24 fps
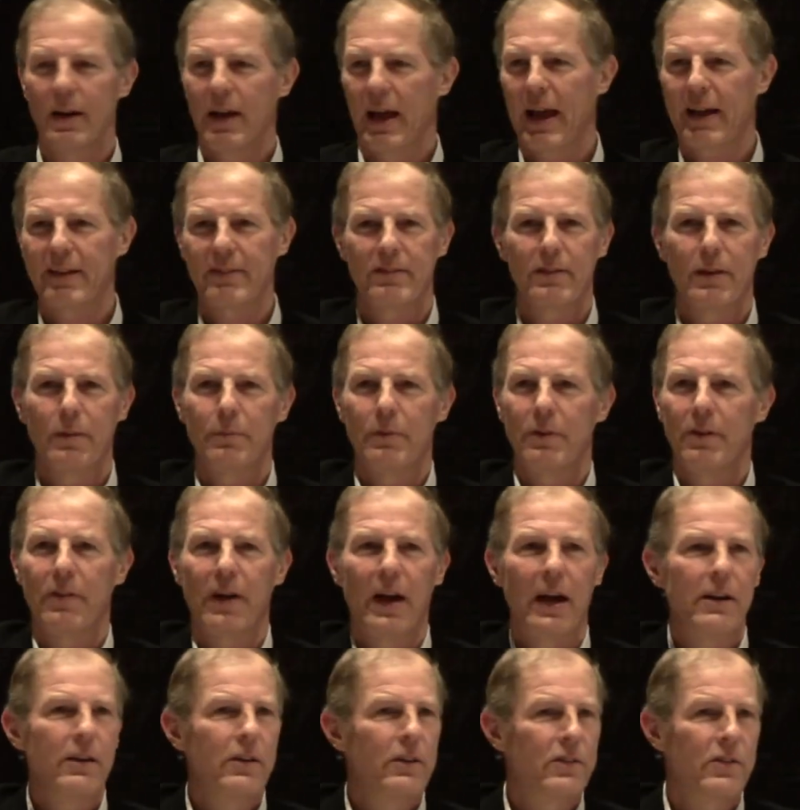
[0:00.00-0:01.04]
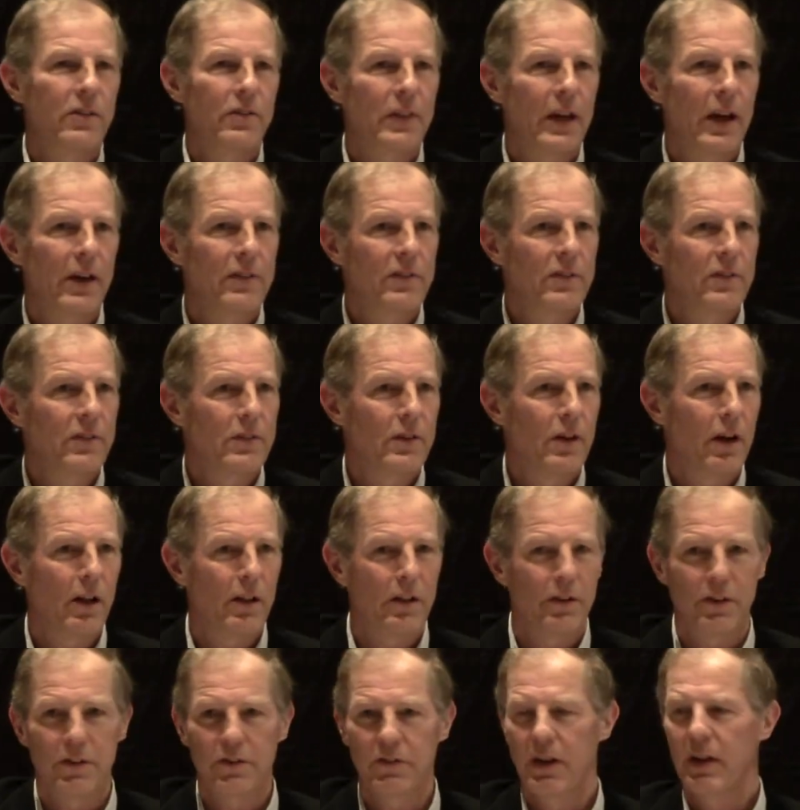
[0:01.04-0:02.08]
X number of hundreds of thousands of
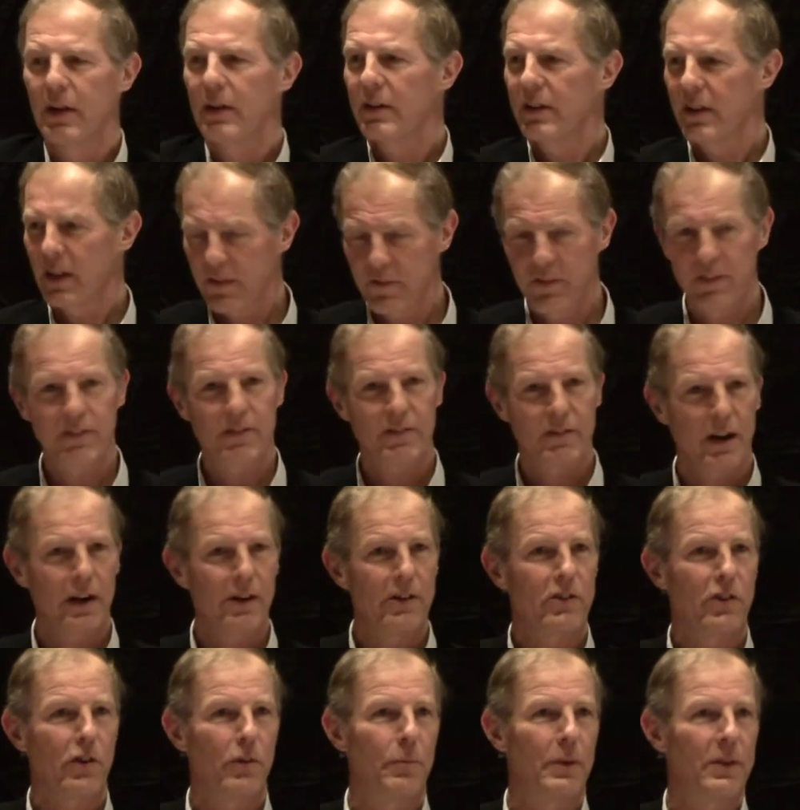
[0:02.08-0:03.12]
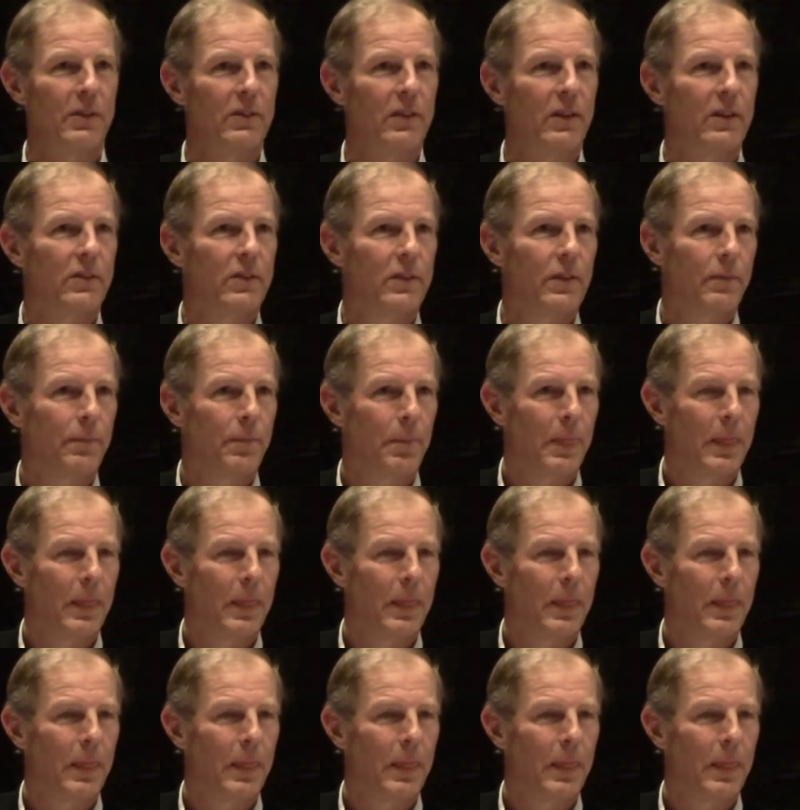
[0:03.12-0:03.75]
dollars to even start your business.